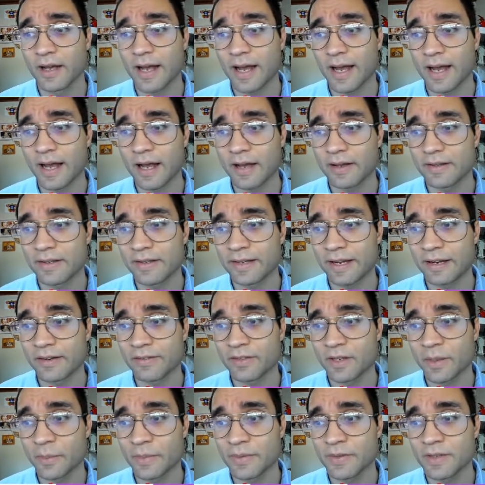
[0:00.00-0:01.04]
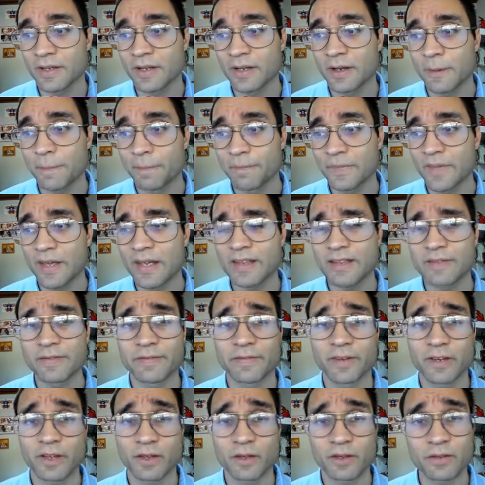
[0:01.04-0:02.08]
Uh, negative numbers. There's some
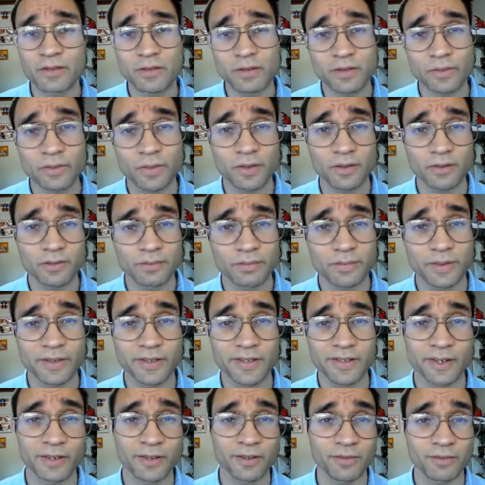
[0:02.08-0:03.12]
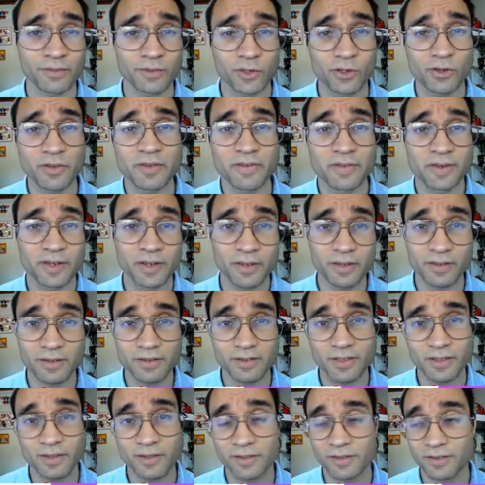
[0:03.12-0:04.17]
videos as well, but you know, you're the video,
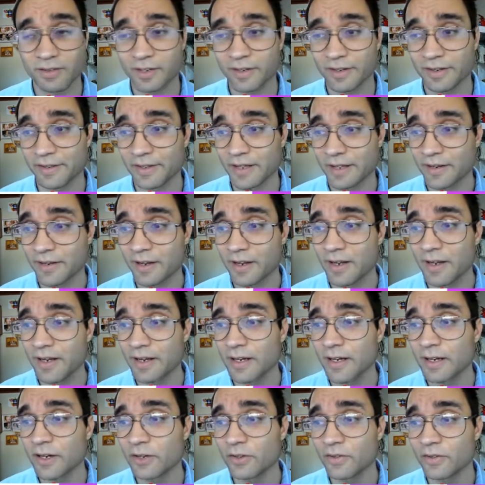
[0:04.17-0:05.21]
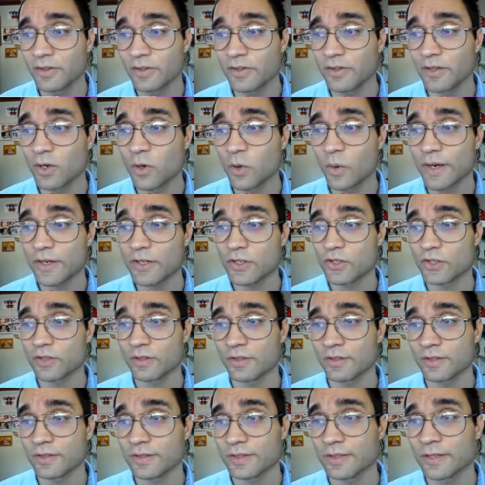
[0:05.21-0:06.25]
so you don't need that. Click on
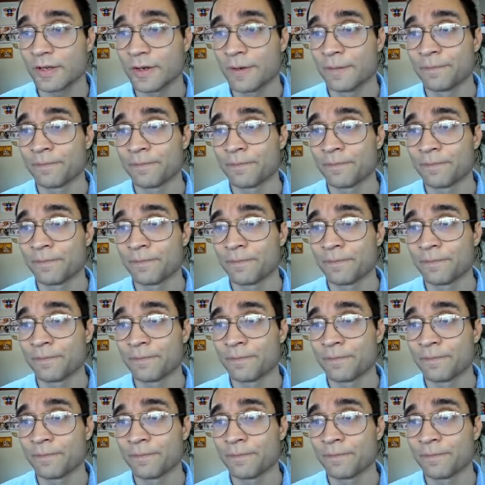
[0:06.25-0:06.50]
questions.